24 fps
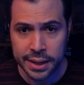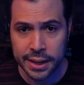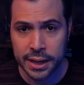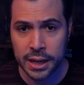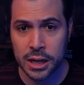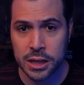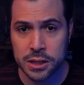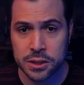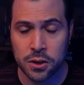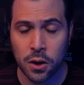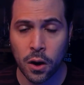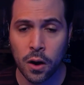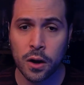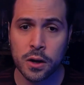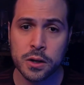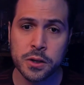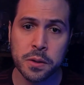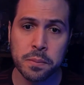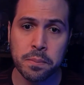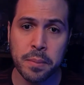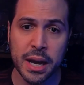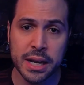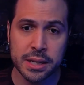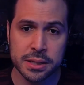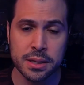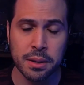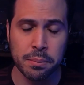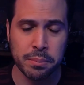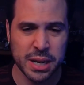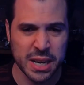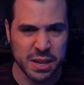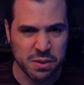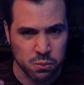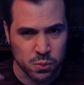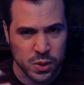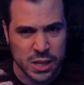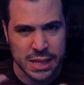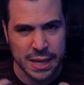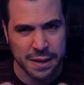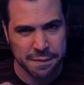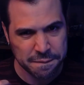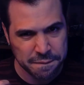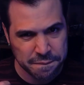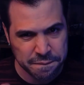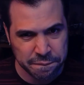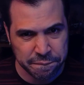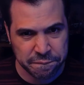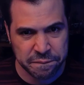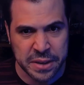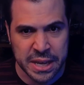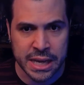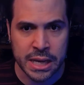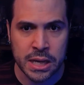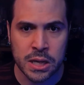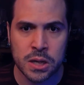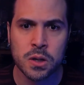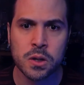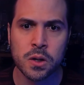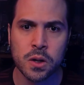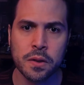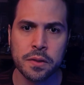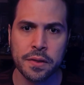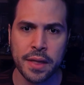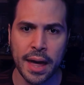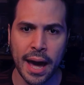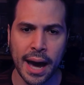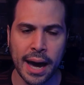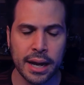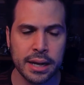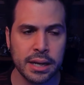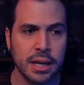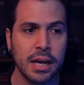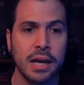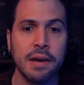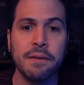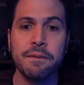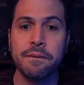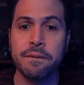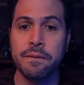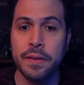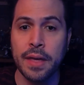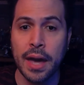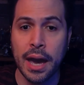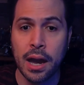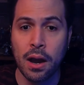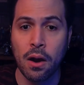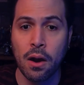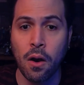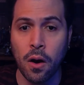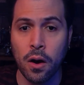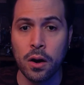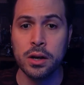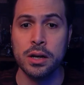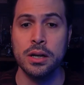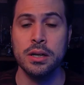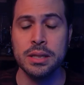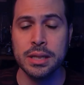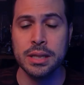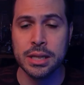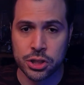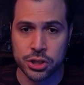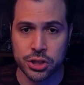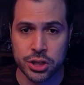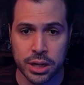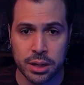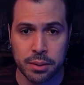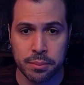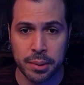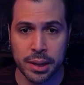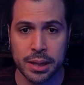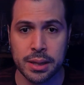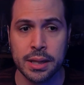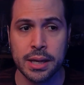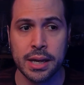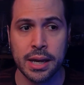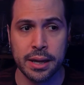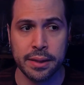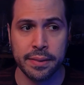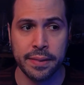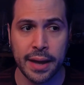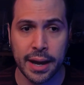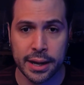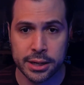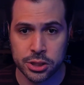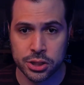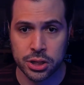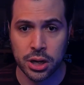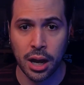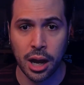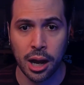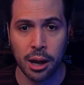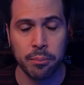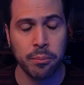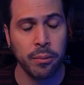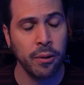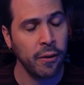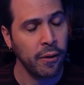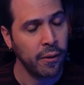It's hard to make somebody really feel that if they aren't legitimately in that job.